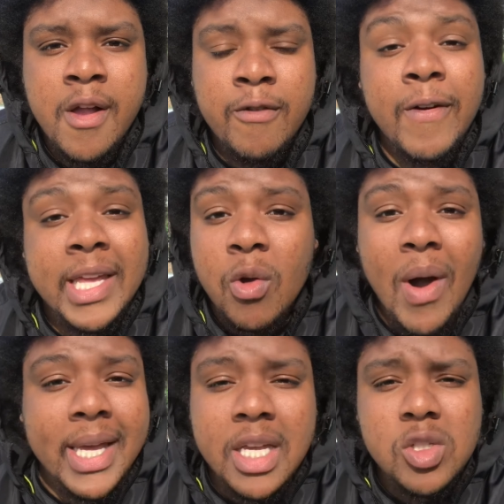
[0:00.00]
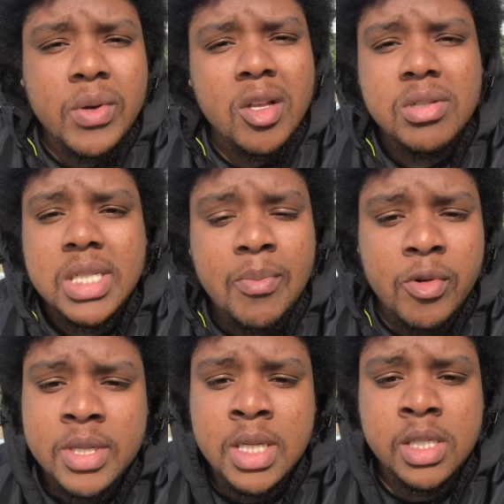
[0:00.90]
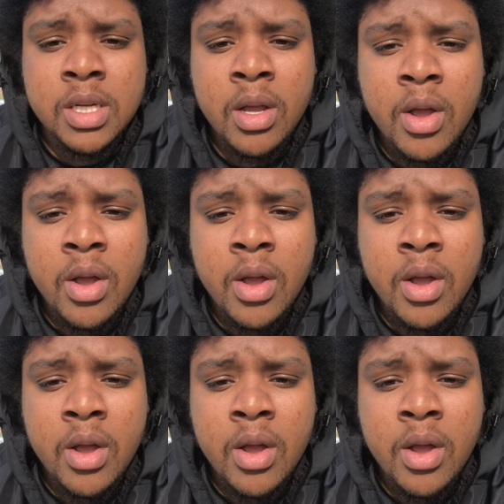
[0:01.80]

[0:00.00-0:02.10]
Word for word: Fuck it. Why can't you get on semen retention?